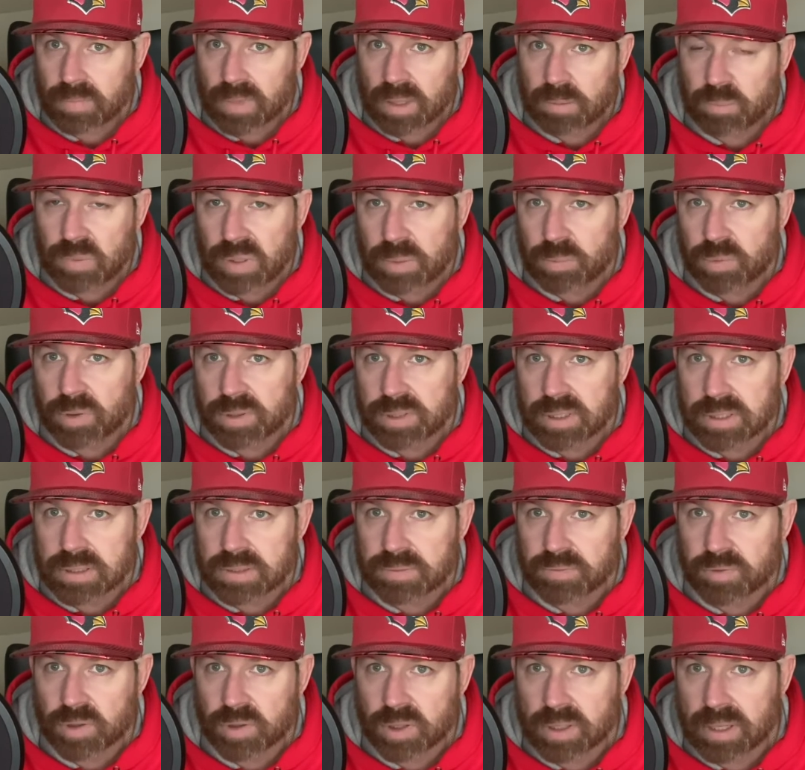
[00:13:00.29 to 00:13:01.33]
people
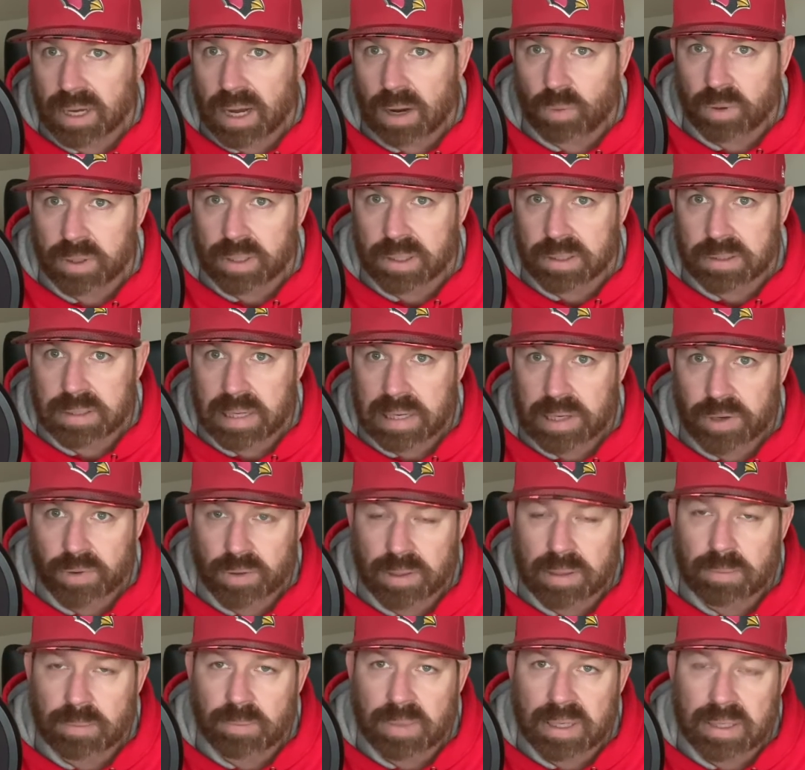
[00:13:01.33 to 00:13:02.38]
just forgot what
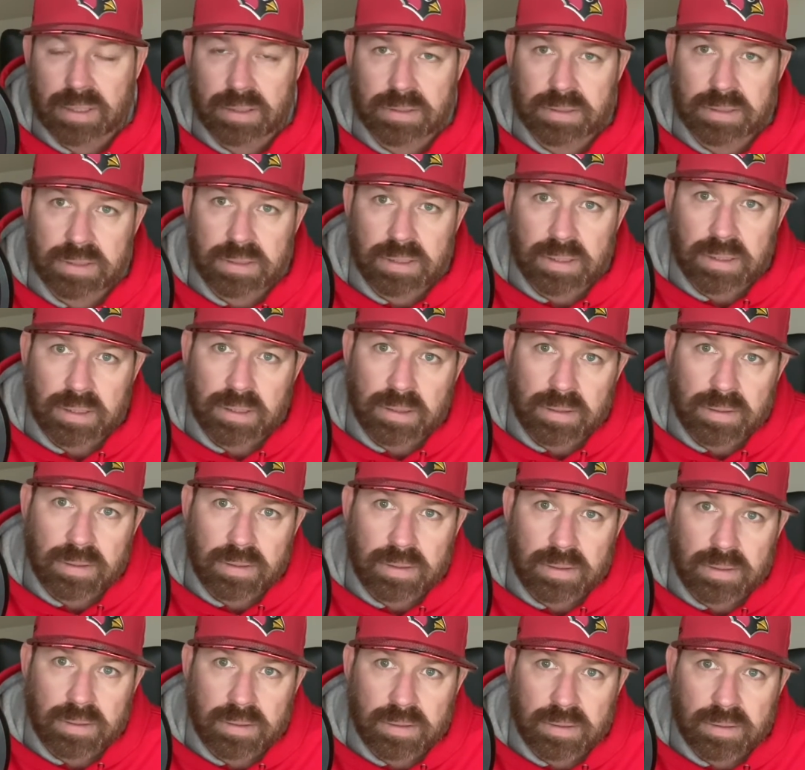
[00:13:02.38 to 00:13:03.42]
integrity means.
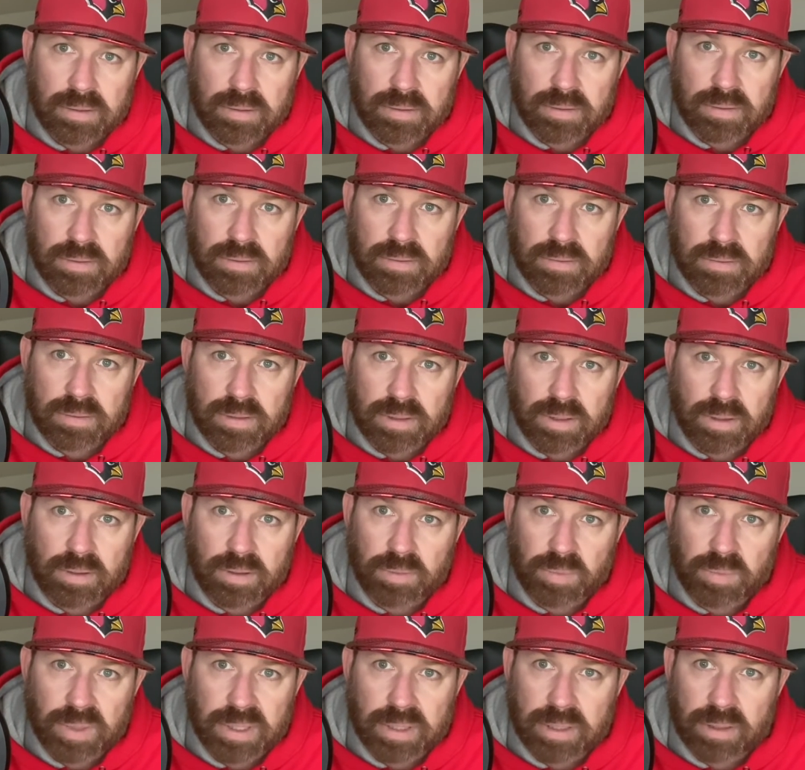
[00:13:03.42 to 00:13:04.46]
You know what
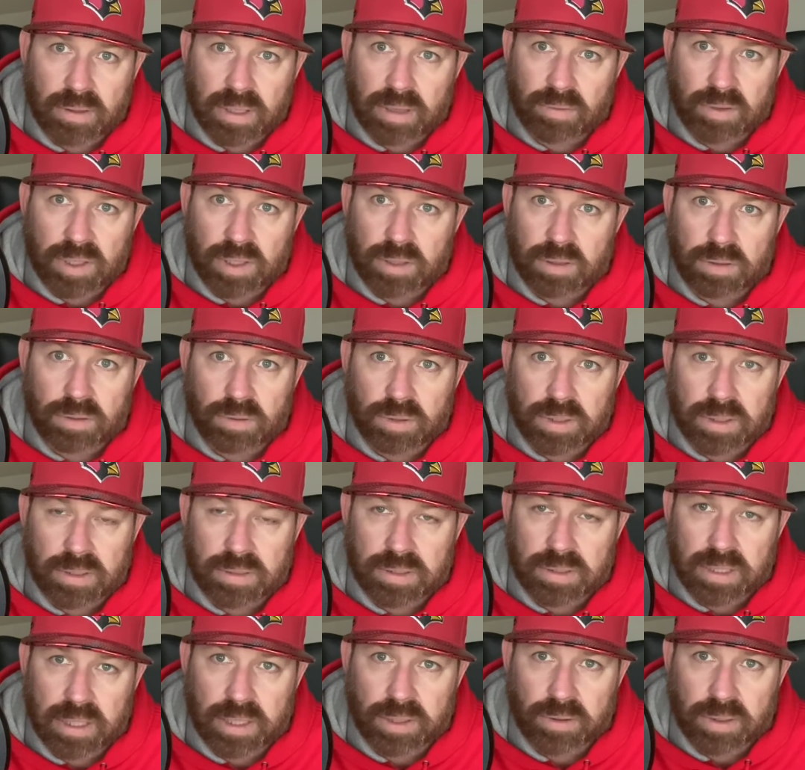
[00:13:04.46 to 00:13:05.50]
I mean? They don't have a clue what
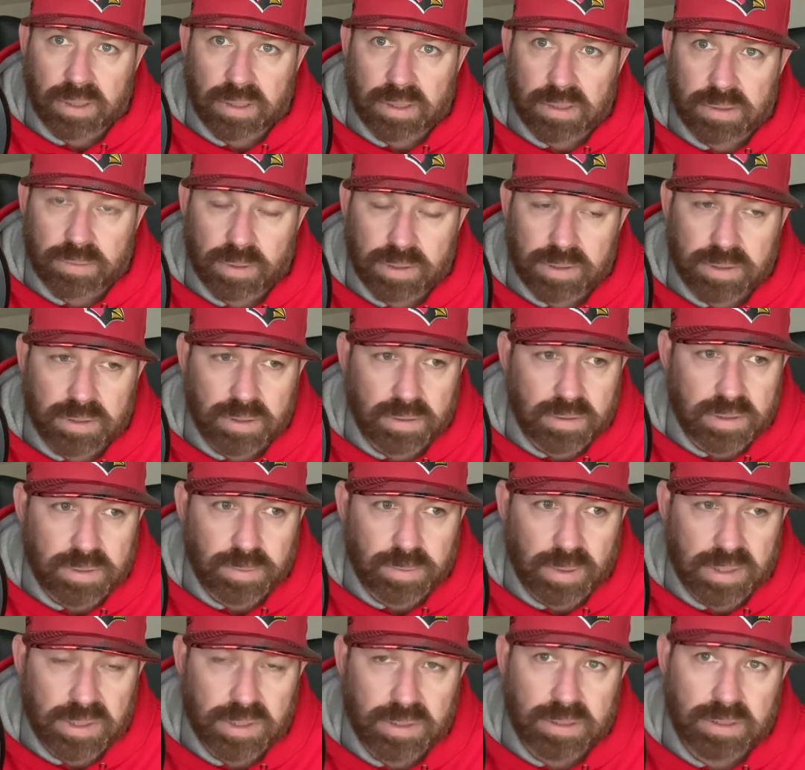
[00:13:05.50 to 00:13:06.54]
integrity, especially
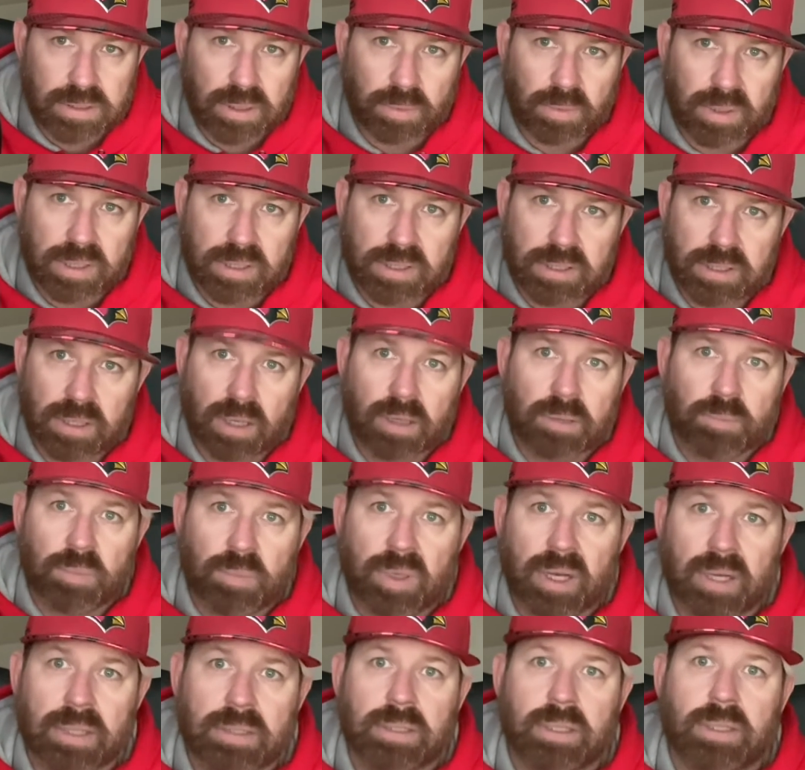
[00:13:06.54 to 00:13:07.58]
especially some of these young
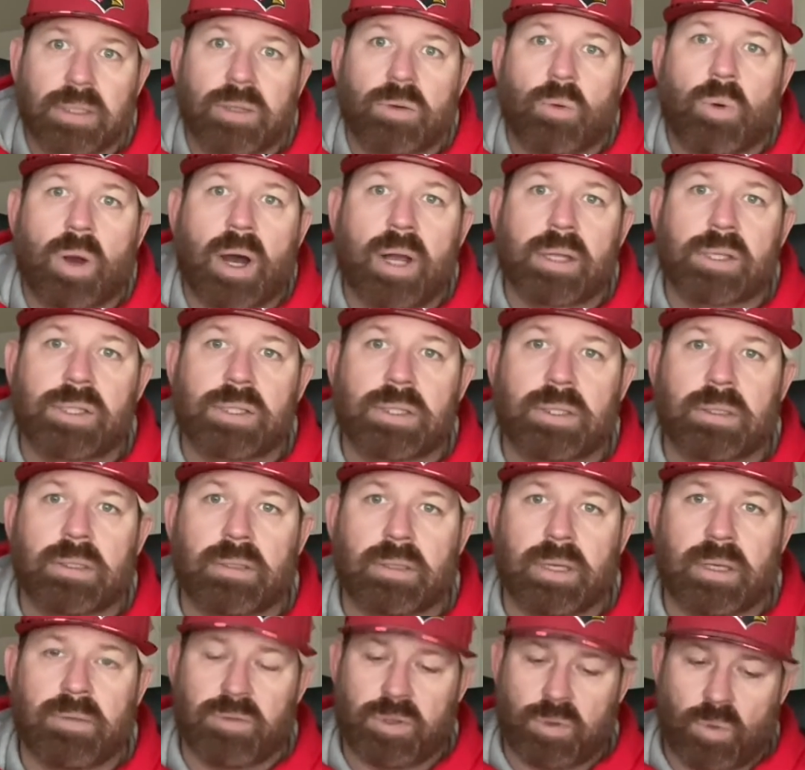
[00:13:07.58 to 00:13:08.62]
bucks that you're watching.
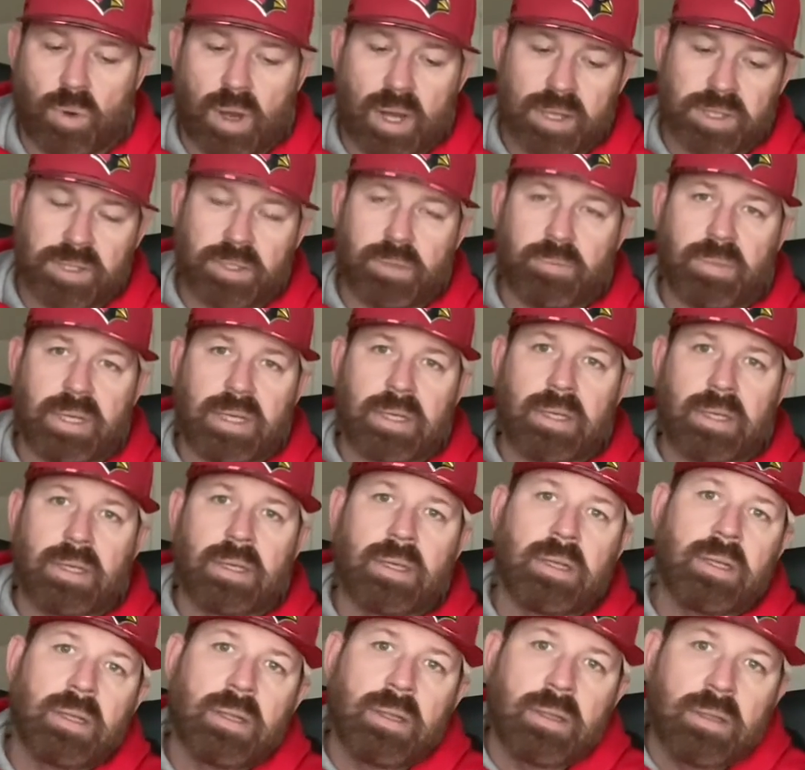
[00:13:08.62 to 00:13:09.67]
If you're watching me,
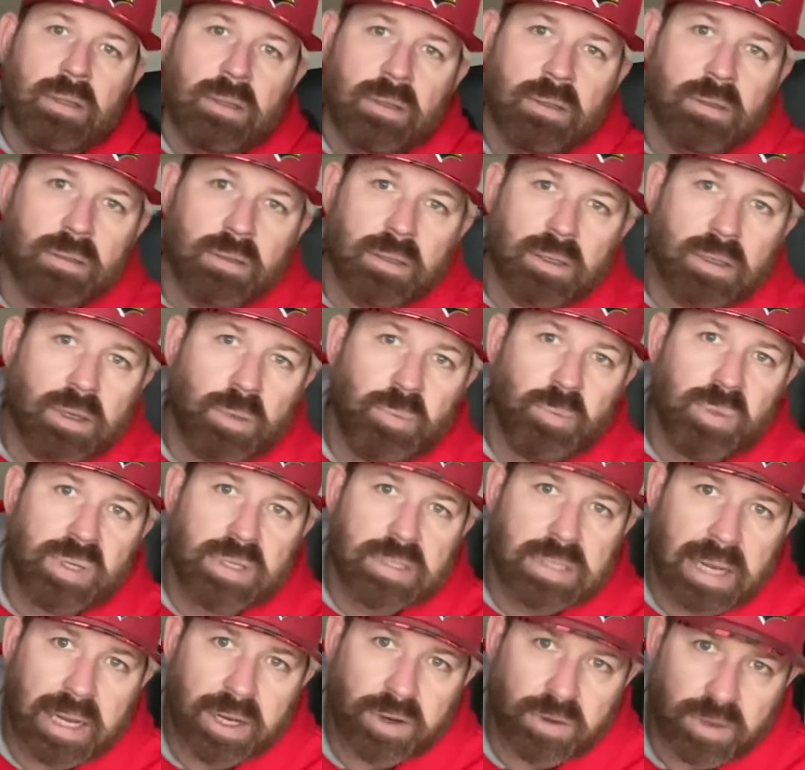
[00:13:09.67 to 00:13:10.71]
look up
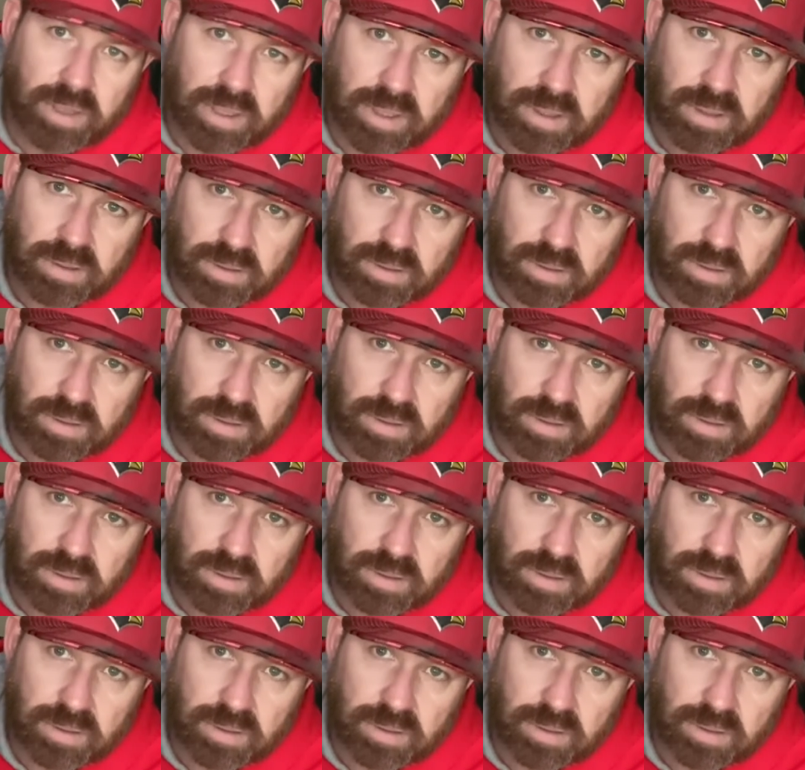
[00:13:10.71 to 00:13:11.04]
integrity